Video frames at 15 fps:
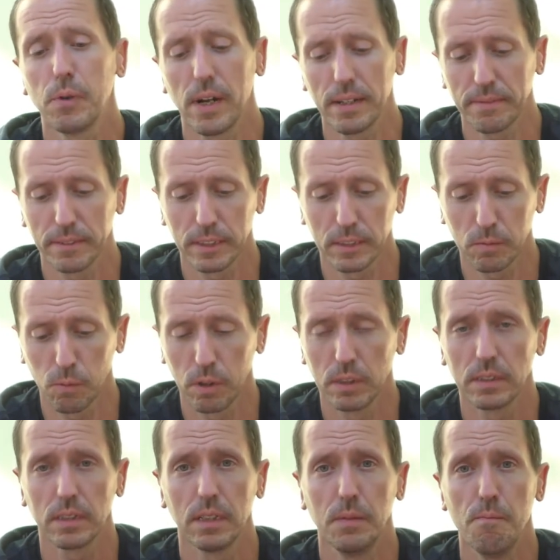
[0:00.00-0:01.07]
Breakfast
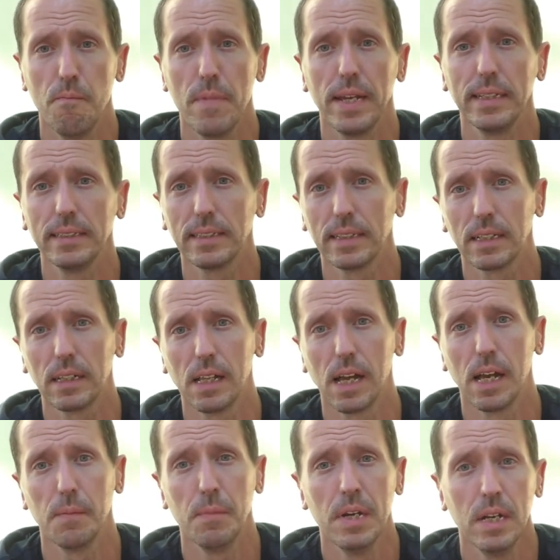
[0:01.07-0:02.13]
was an amazing
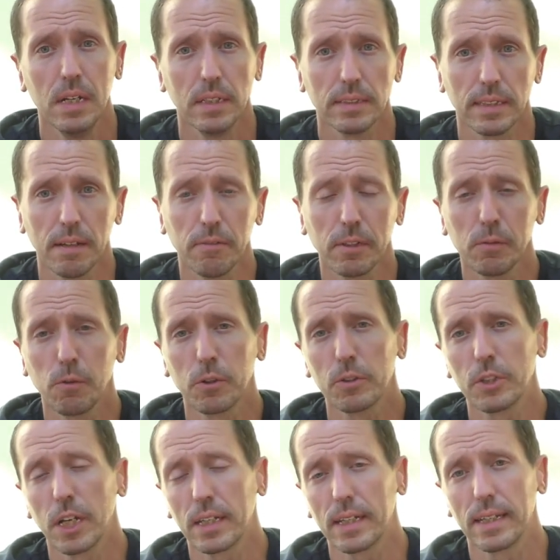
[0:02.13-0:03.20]
climb, definitely worth
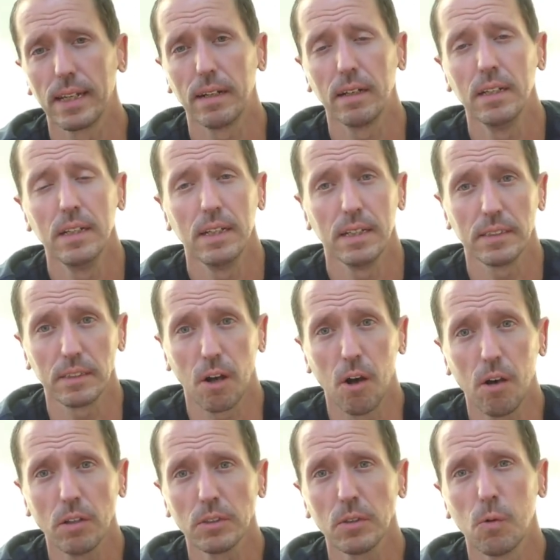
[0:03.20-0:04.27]
checking out. It's
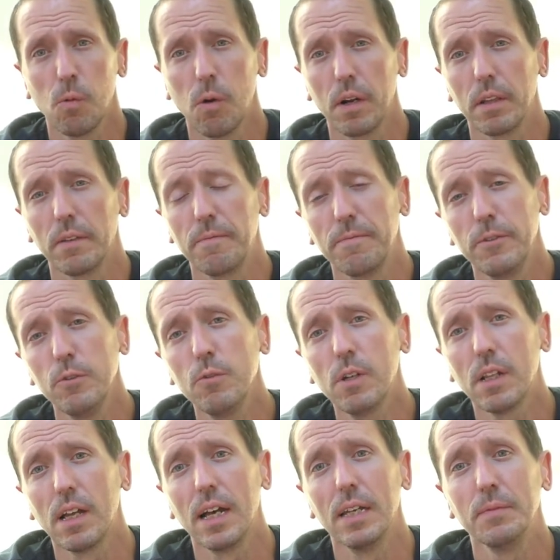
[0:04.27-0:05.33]
also one of the few
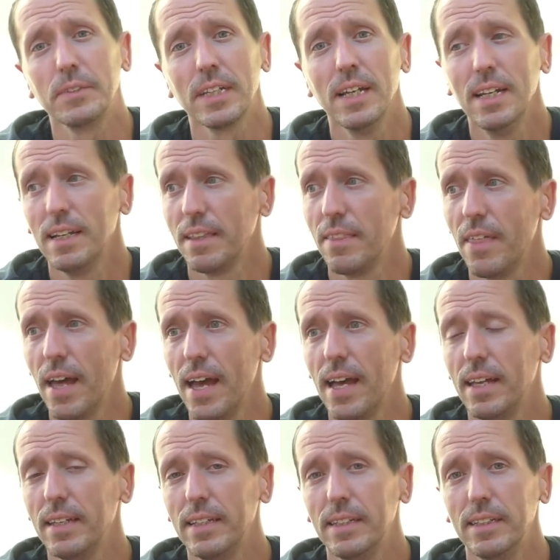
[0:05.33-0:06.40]
climbs
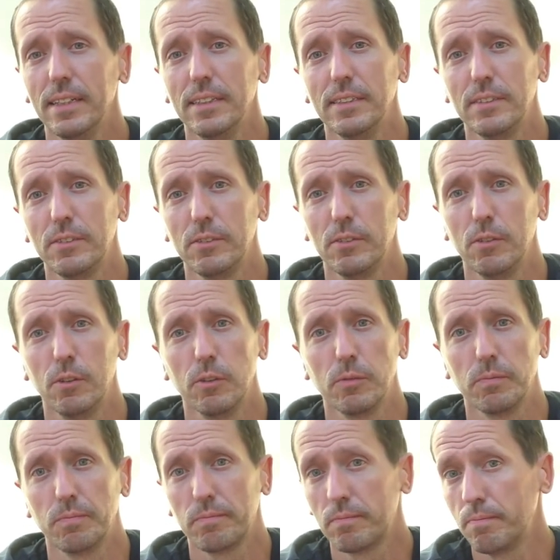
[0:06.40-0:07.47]
that is
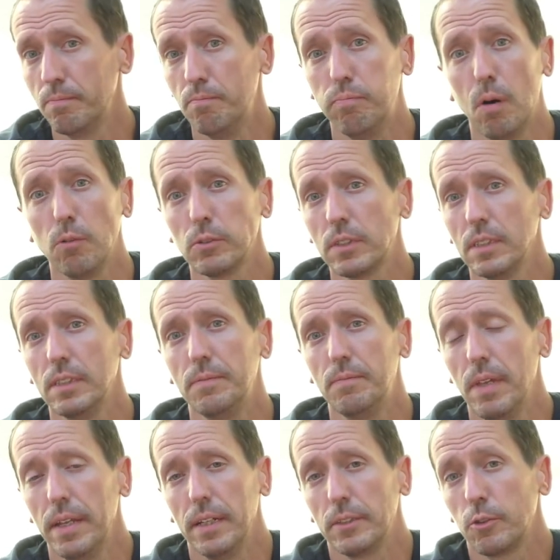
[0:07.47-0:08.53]
bolted
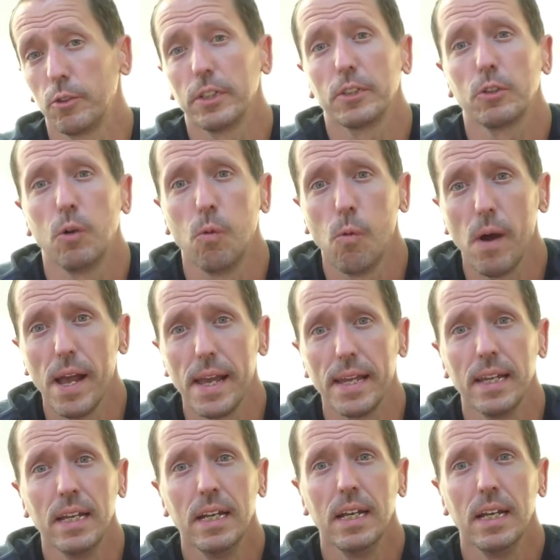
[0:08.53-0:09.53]
in a traditional way.